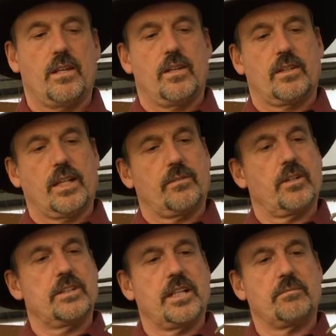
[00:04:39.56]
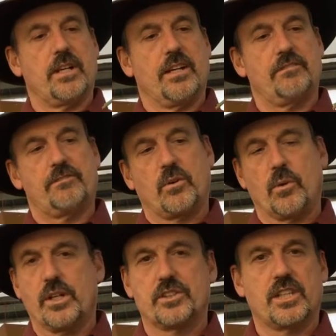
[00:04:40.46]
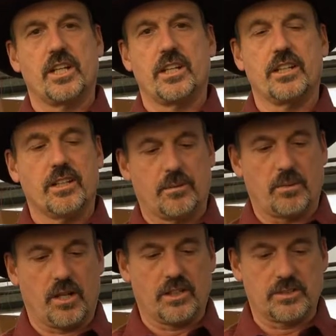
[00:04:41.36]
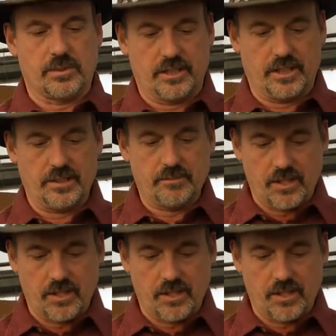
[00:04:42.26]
Okay, I'm going to take my 4-inch cutting approximately.